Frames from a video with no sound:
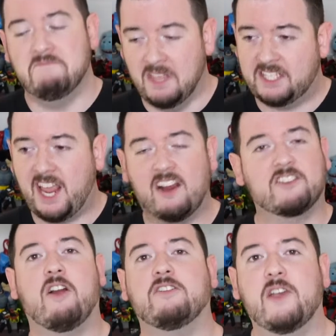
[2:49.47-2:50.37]
This
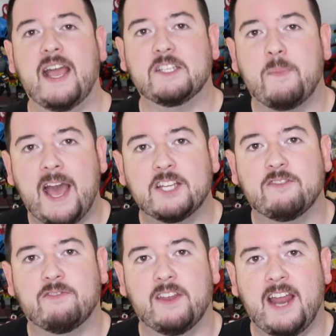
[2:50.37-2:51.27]
character also has a
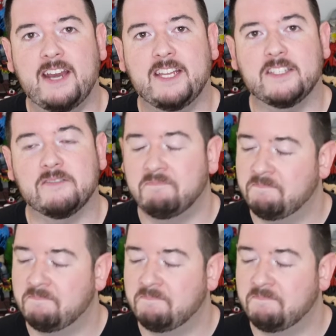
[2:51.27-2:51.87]
passion for the 90s.